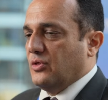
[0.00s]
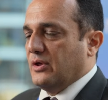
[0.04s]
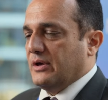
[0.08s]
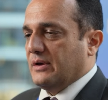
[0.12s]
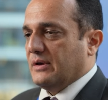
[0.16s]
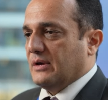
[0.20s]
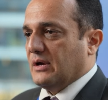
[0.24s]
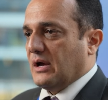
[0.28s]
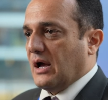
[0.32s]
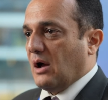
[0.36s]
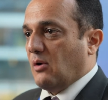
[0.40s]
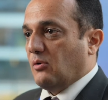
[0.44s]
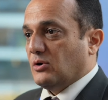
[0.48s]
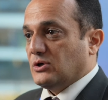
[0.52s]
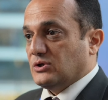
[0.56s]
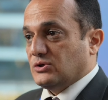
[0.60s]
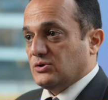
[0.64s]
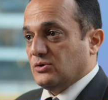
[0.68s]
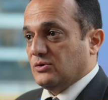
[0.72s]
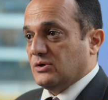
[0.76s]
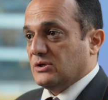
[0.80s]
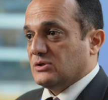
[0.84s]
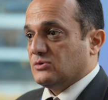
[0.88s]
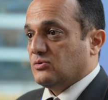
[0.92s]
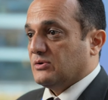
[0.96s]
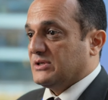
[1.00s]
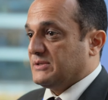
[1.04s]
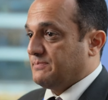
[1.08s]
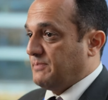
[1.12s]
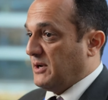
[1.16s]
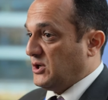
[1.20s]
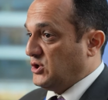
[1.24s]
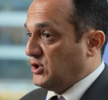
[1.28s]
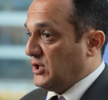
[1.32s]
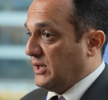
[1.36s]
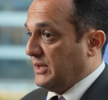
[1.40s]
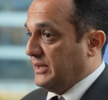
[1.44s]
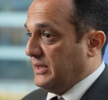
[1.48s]
the, our students with
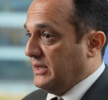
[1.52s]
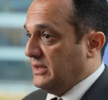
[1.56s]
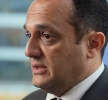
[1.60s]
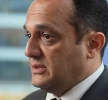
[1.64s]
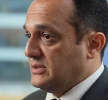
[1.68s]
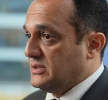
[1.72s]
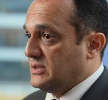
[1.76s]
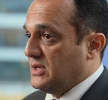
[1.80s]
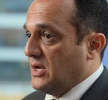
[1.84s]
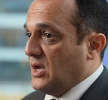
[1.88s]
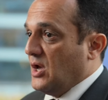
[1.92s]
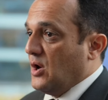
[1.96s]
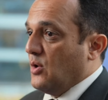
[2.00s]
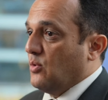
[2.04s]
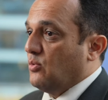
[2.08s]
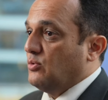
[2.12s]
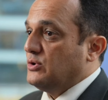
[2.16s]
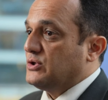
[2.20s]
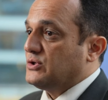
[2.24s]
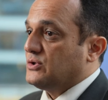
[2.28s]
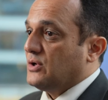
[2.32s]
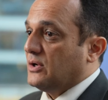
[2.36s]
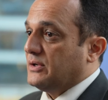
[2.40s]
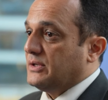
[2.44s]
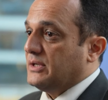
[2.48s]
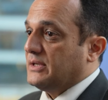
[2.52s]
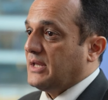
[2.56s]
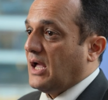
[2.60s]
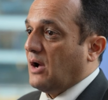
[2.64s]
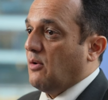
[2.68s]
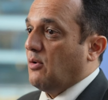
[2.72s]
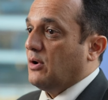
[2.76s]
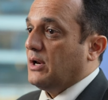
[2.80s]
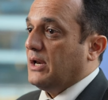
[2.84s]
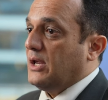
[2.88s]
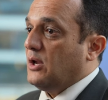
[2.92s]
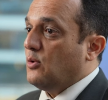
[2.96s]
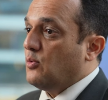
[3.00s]
special needs. We started
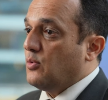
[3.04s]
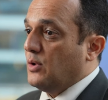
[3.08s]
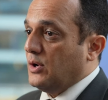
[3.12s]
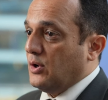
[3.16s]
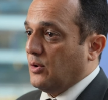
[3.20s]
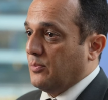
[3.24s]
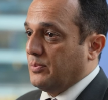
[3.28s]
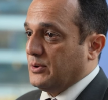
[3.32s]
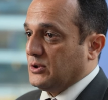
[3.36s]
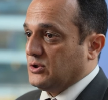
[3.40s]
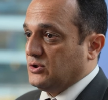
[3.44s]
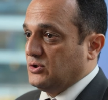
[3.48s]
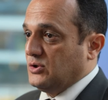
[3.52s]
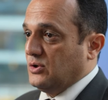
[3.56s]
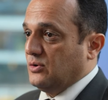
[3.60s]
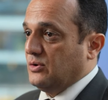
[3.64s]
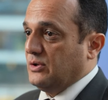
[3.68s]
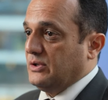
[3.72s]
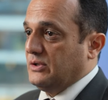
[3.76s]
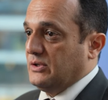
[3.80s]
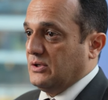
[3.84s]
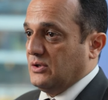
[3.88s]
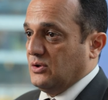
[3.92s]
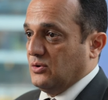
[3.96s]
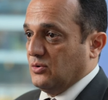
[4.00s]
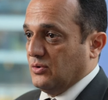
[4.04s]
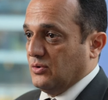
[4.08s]
our Equal Opportunity